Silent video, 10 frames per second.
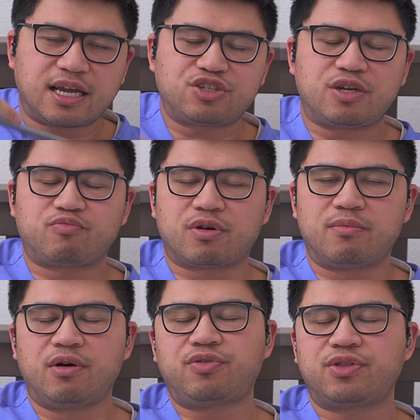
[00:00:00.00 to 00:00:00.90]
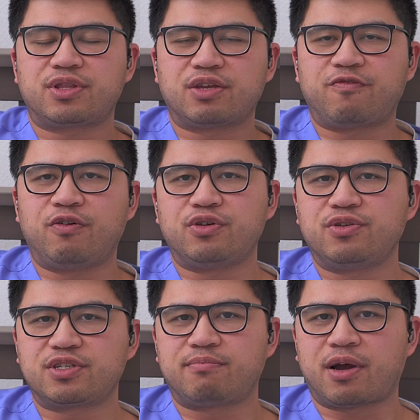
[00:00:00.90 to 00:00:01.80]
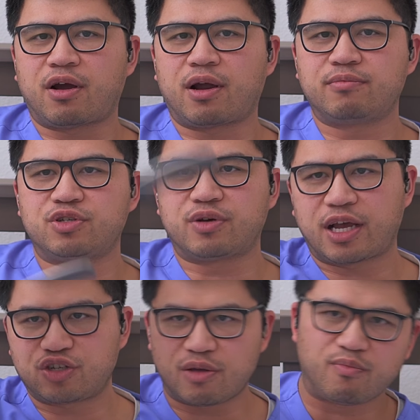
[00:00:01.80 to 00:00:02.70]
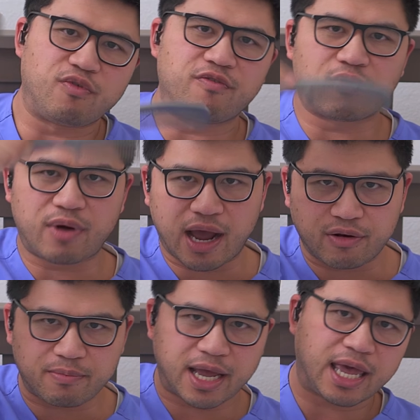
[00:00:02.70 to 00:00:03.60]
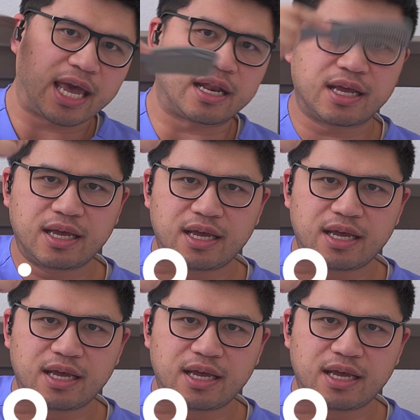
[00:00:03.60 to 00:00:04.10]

actually promote the full use of my arm to actually move around my head.